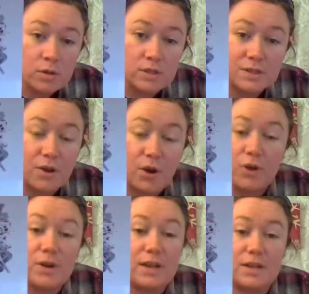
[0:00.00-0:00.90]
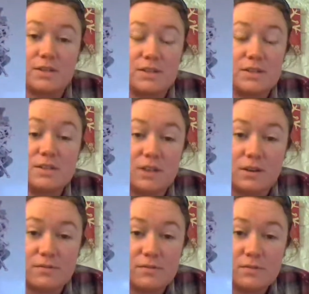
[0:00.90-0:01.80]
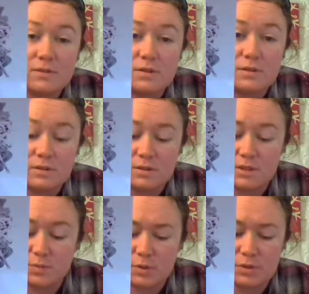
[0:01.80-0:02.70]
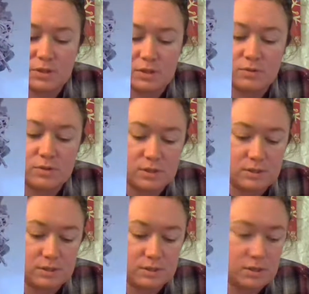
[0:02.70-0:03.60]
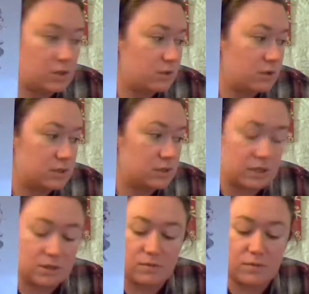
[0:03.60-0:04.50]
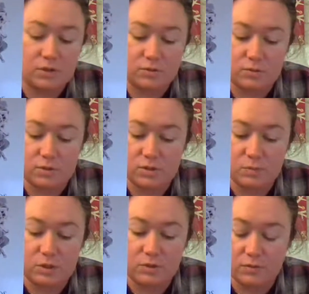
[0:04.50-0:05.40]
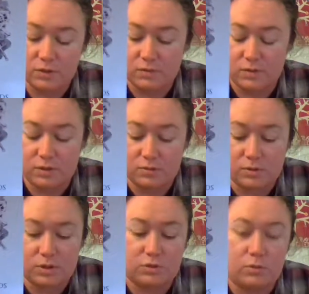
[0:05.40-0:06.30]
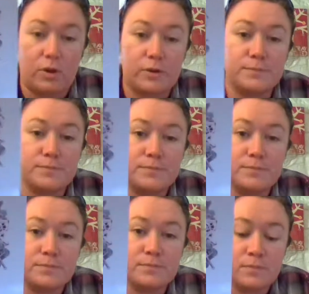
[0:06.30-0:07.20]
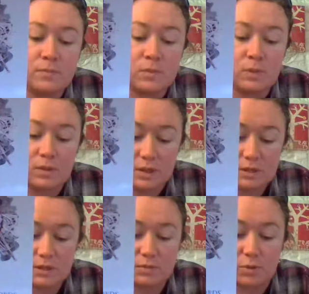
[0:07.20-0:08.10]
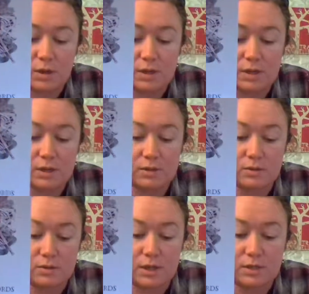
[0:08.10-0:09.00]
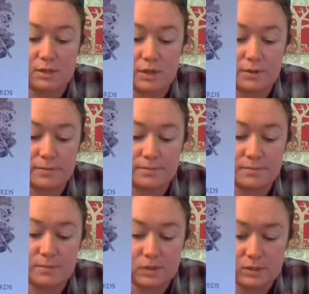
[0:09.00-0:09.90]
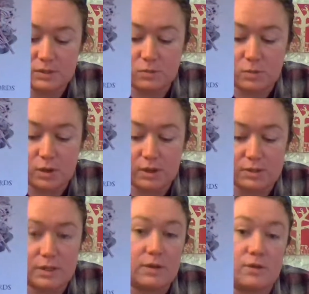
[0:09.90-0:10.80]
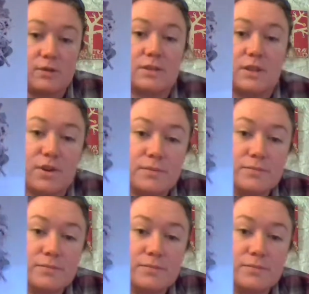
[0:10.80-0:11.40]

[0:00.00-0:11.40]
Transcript: This heartache stuff. This person who doesn't see you as the individual, this beautiful individual that you are. This is why your dad's here. This is why Saturn is here.